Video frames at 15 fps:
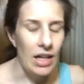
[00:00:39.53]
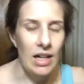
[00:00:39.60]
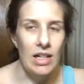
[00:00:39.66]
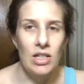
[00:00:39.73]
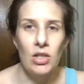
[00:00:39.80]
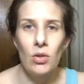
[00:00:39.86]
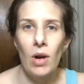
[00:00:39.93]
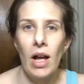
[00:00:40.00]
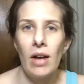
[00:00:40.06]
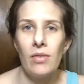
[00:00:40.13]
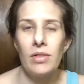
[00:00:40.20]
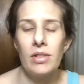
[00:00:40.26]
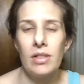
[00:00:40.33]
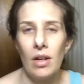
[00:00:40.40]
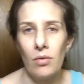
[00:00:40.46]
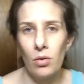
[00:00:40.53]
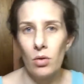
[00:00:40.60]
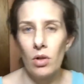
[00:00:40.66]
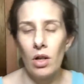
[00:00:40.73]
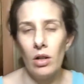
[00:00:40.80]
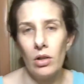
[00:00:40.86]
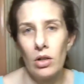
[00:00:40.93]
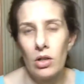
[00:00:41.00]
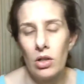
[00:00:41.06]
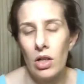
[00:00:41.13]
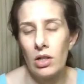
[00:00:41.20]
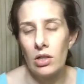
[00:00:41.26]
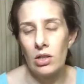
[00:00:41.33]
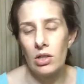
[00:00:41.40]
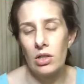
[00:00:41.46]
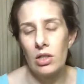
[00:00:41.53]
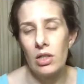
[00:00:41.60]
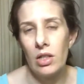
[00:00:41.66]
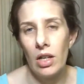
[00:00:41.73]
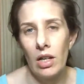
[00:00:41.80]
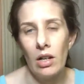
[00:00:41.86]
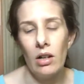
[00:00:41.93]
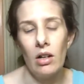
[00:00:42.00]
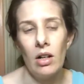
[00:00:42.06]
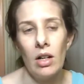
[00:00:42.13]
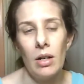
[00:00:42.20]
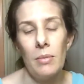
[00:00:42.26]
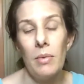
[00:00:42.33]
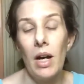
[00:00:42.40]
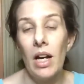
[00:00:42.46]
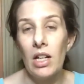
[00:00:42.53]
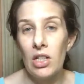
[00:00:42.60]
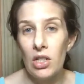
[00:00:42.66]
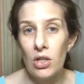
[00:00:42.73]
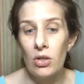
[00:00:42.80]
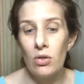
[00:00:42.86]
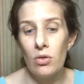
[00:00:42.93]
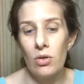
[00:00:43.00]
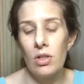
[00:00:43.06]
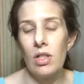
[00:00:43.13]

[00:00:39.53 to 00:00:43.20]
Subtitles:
And I do have several color correctors that I use,